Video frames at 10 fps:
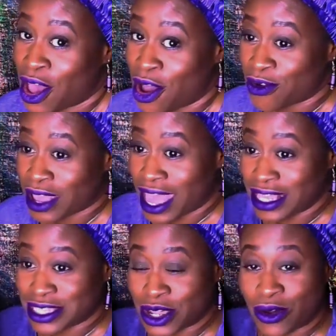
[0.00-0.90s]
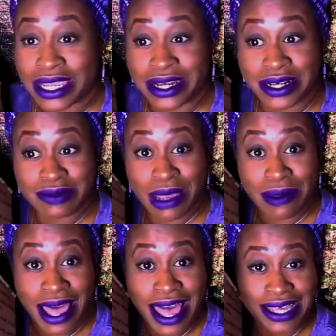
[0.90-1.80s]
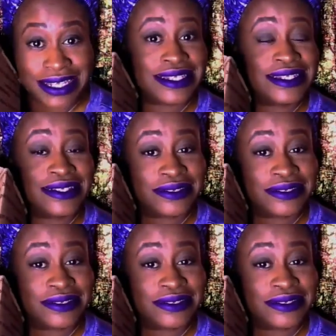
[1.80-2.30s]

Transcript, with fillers: Okay, so here's my box.